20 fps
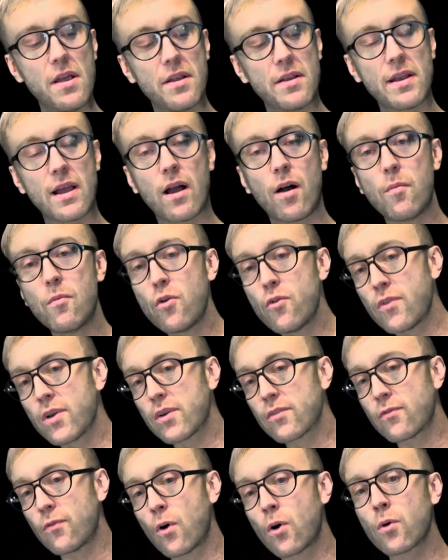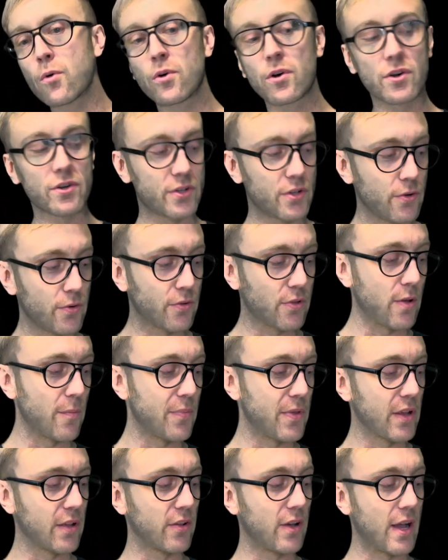Now, moving forward to
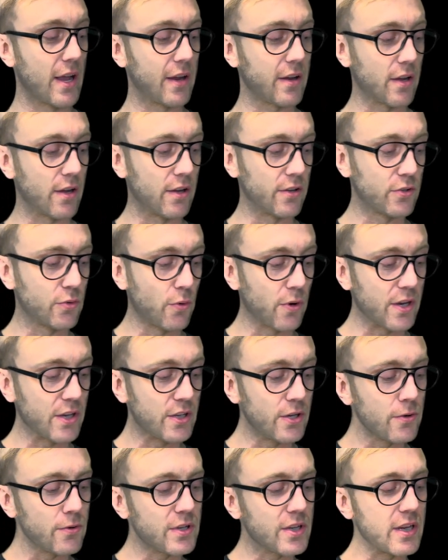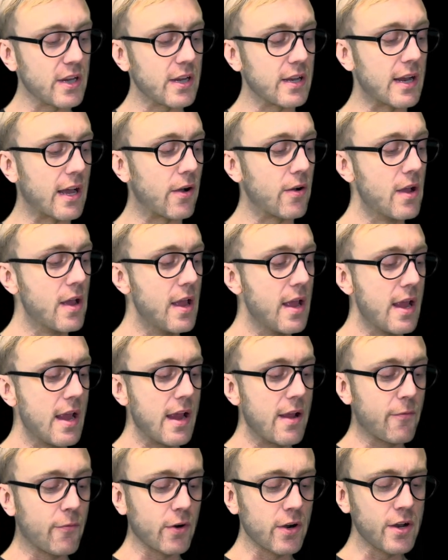something like a 22T. Now,
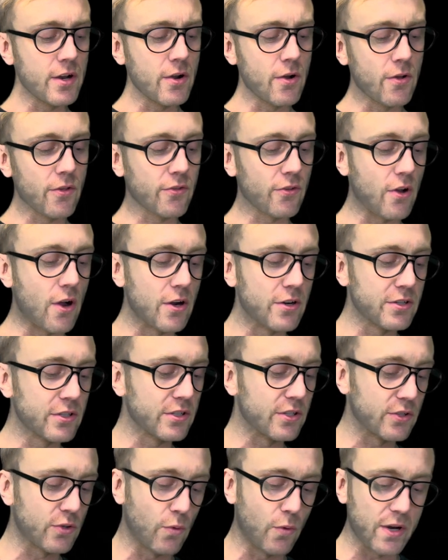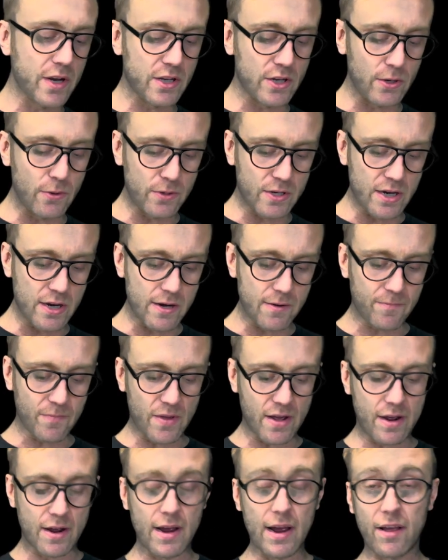if we're gonna go as large as a 22T,
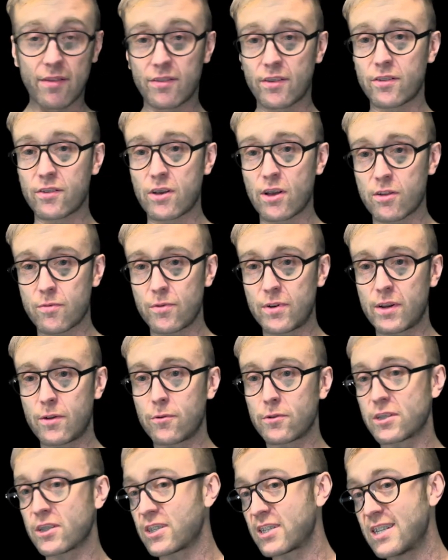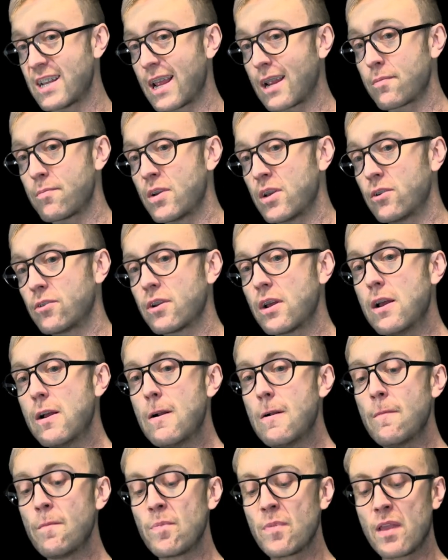as this customer did with the snake milled,
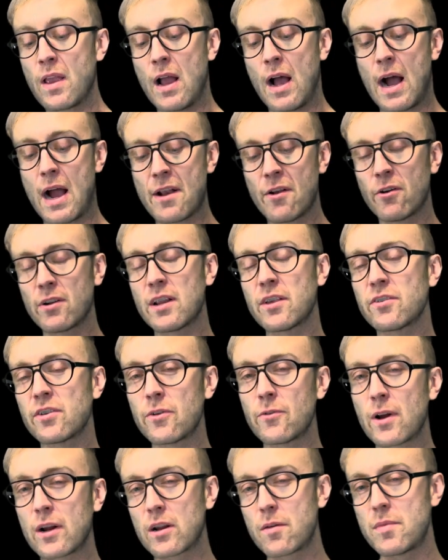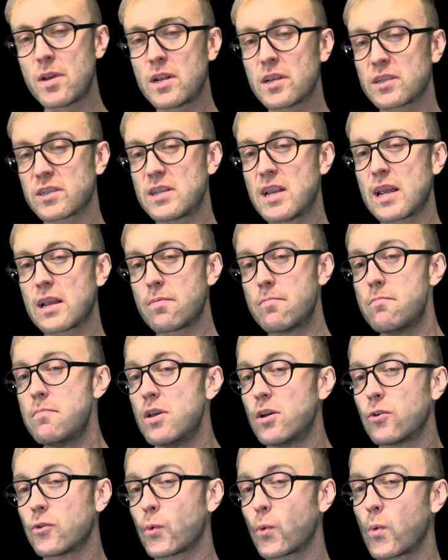I don't necessarily recommend a snake
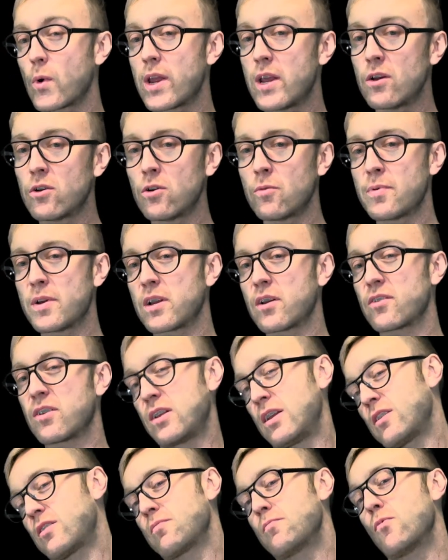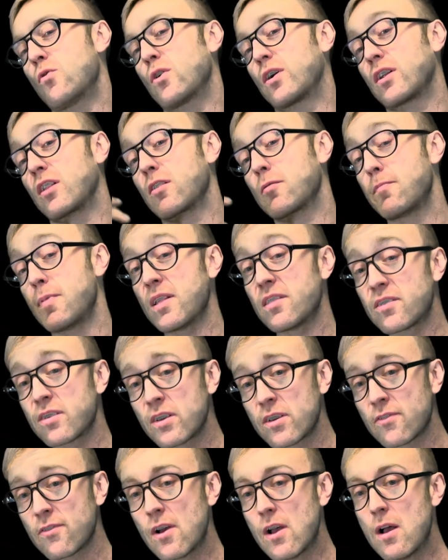milled wheel because it is more
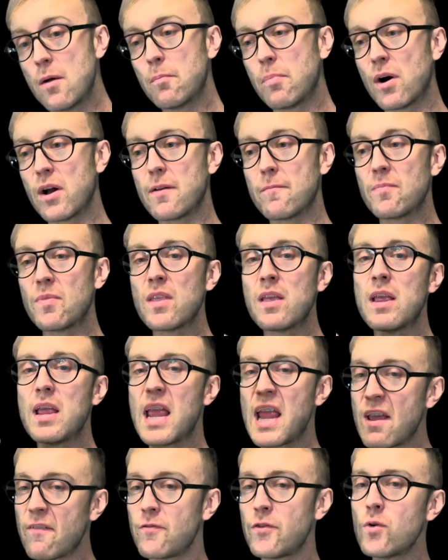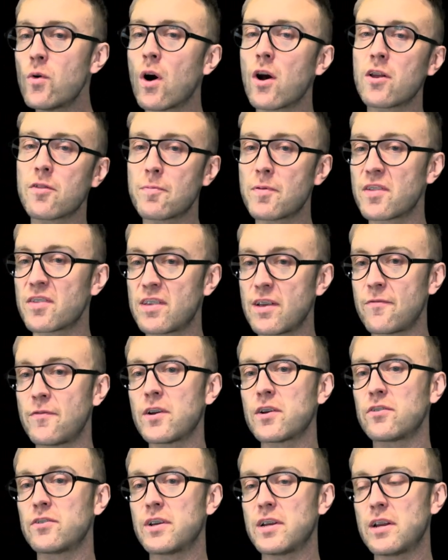expensive, but if you are
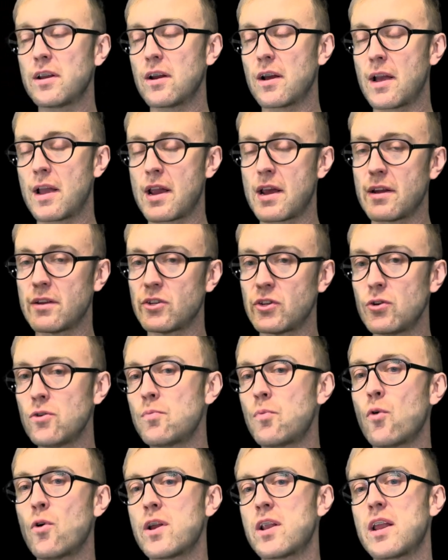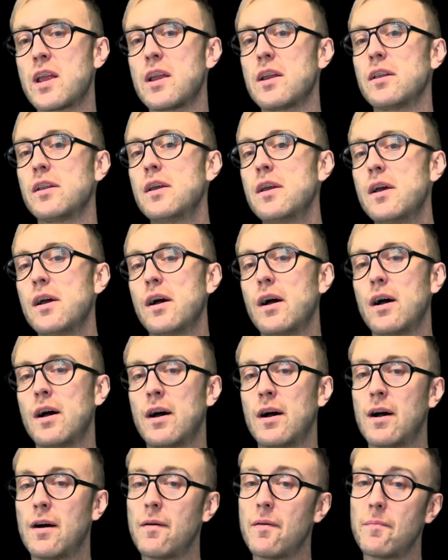specifically a 2.8
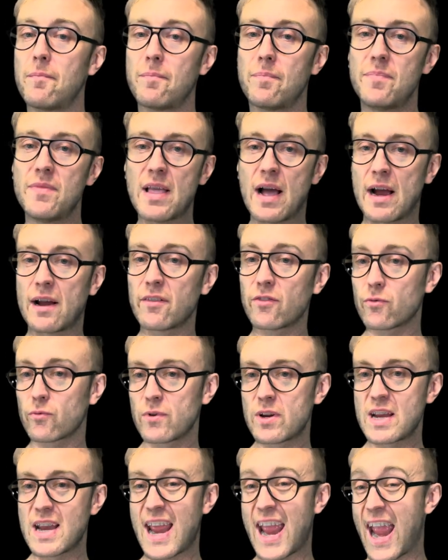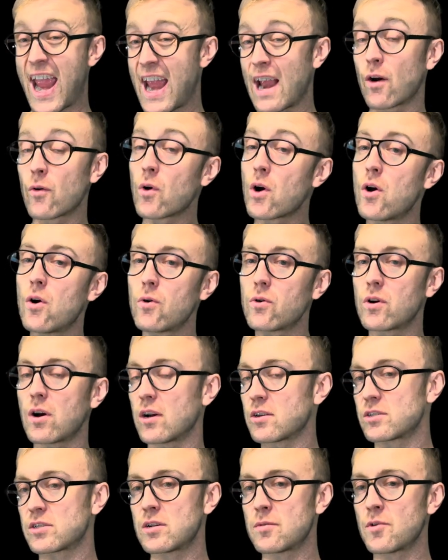9.3 Aero
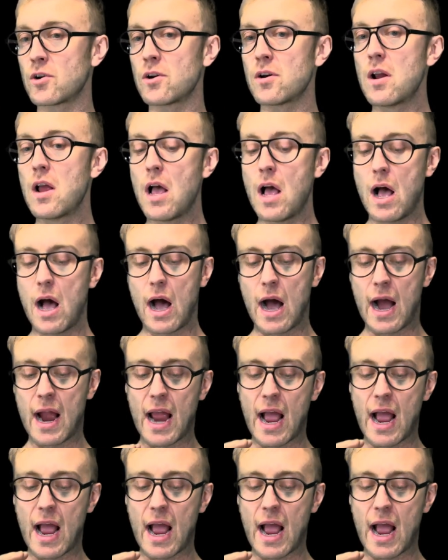customer, I